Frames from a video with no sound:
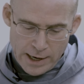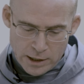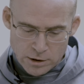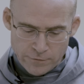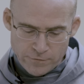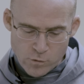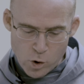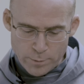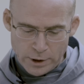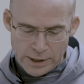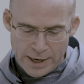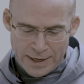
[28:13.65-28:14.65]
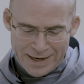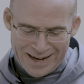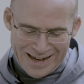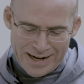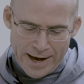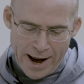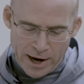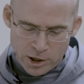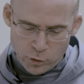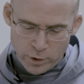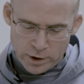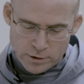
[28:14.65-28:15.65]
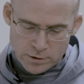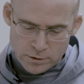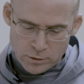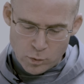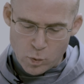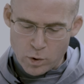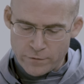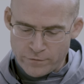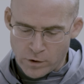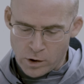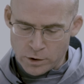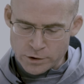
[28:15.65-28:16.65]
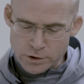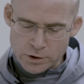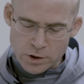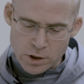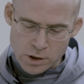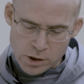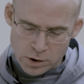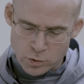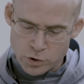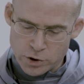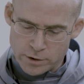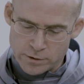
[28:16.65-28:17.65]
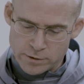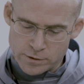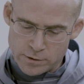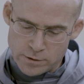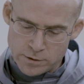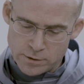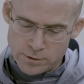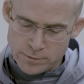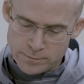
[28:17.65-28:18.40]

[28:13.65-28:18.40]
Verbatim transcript: into formulating inaccurate or false conclusions.